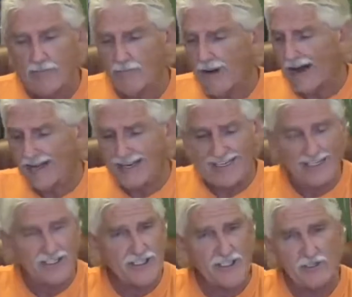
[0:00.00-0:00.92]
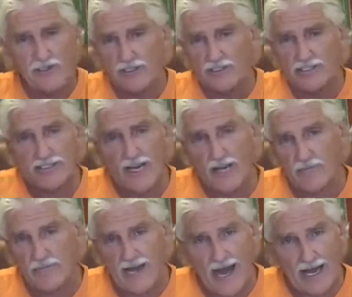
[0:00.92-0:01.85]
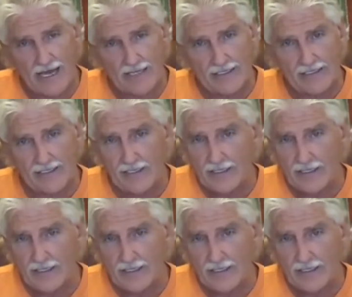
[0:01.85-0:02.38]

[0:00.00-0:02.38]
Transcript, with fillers: by continuing the same diet,